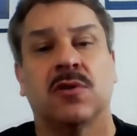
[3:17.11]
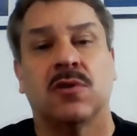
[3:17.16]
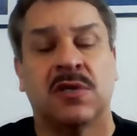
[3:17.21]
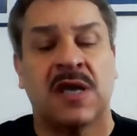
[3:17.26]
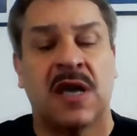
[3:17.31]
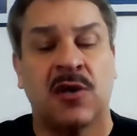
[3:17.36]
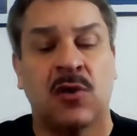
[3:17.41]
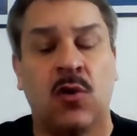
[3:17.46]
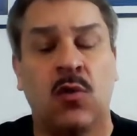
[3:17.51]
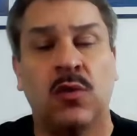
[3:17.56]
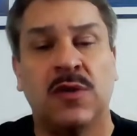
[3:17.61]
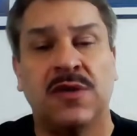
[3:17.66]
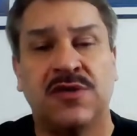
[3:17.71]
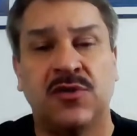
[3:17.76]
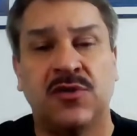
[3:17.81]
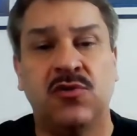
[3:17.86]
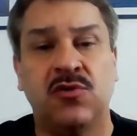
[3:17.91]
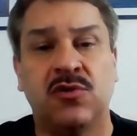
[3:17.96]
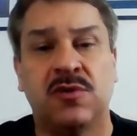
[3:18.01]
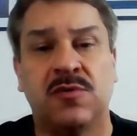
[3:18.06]
not only
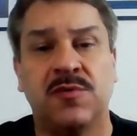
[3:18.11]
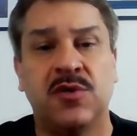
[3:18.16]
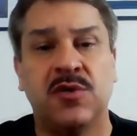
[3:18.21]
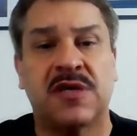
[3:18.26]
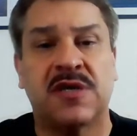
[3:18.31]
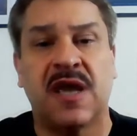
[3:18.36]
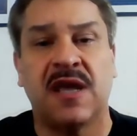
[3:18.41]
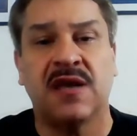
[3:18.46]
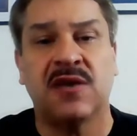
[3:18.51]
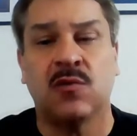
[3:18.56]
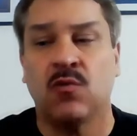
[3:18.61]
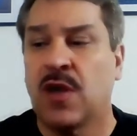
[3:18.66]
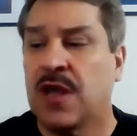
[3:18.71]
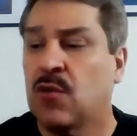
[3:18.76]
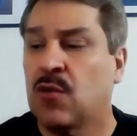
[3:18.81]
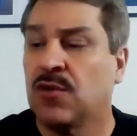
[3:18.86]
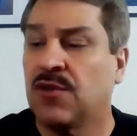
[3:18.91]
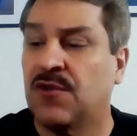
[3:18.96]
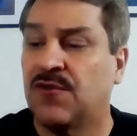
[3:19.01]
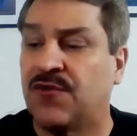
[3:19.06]
do you communicate in a way
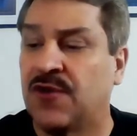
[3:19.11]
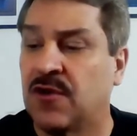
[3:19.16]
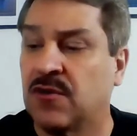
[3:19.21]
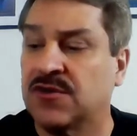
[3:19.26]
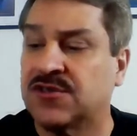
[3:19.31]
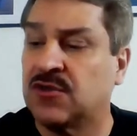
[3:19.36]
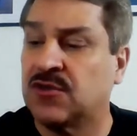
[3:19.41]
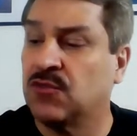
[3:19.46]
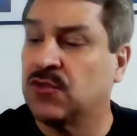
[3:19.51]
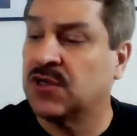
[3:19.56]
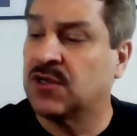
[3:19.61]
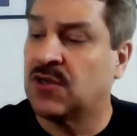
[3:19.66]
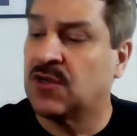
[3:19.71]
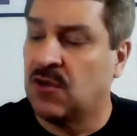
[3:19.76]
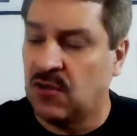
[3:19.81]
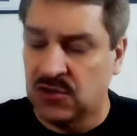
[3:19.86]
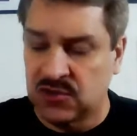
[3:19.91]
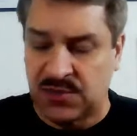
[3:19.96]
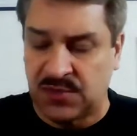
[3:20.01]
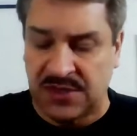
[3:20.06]
where they're focused on the goals,